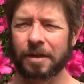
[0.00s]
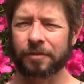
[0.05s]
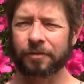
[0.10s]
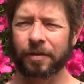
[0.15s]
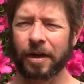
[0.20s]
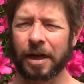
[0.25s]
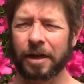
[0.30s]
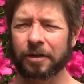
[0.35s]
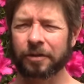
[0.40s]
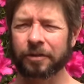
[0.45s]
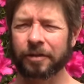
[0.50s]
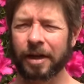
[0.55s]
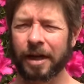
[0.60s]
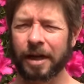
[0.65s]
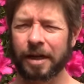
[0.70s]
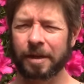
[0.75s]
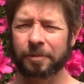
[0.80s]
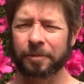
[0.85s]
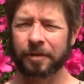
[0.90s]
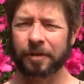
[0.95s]
vinyl
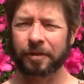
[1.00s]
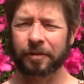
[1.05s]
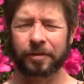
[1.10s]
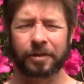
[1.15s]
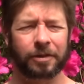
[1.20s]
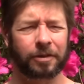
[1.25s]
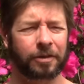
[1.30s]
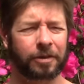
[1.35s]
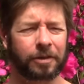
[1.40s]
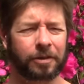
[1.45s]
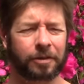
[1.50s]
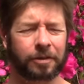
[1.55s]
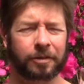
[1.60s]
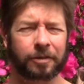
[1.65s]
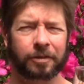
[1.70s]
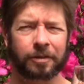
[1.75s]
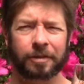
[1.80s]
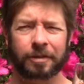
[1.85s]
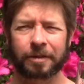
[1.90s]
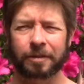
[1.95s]
tops and
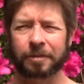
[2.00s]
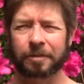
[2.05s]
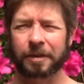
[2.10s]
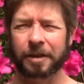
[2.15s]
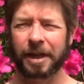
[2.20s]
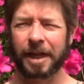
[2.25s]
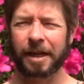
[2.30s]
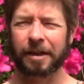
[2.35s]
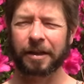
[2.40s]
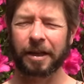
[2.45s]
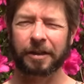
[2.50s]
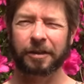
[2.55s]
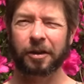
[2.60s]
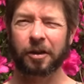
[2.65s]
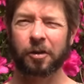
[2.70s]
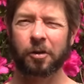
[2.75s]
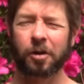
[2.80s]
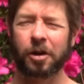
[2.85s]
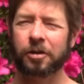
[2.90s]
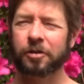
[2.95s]
interiors, but they had like the
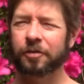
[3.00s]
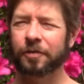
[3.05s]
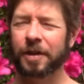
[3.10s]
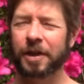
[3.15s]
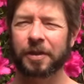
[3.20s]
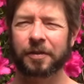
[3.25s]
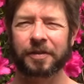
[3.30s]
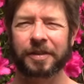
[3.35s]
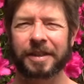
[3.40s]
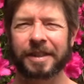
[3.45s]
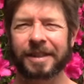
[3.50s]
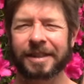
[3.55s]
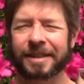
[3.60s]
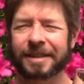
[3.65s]
crushed velvet.